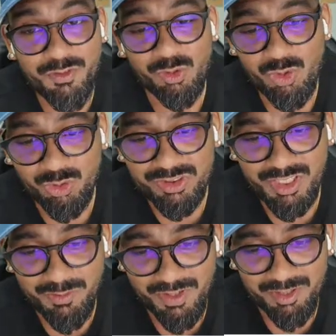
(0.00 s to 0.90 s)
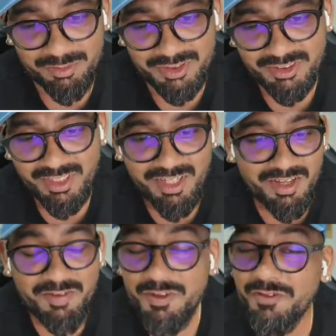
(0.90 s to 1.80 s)
those requirements?
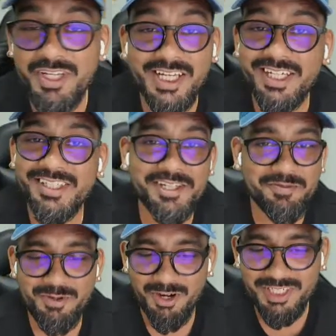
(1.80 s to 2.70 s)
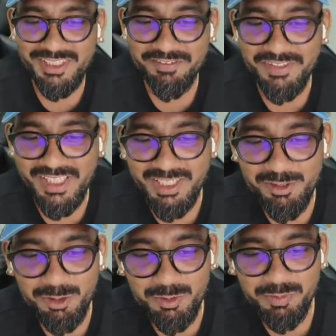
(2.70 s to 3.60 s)
We've created a productivity
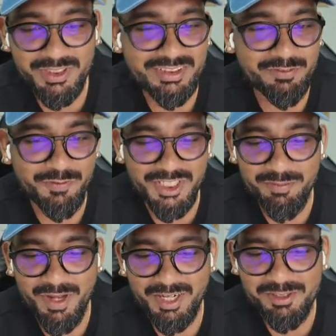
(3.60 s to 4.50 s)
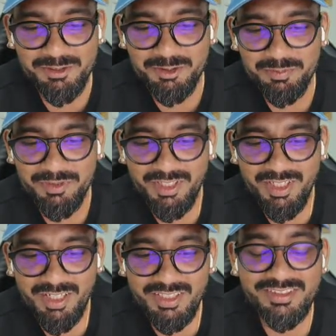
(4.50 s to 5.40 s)
loop, it's a feedback loop,
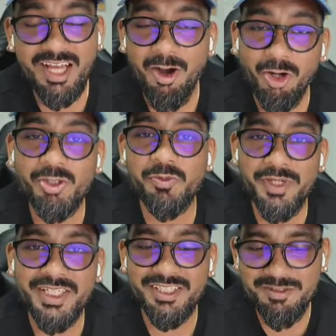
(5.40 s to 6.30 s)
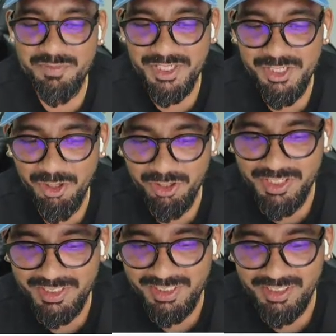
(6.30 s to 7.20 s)
it's automated
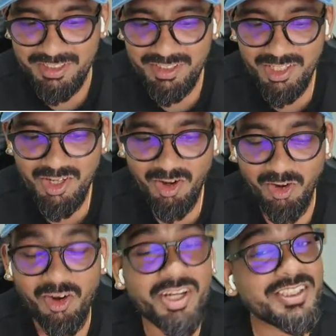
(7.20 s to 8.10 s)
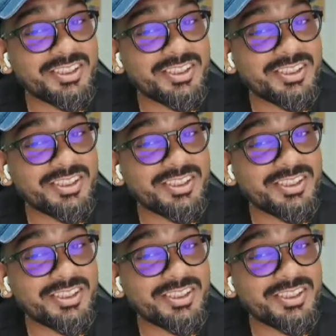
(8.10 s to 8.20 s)
mediocrity, or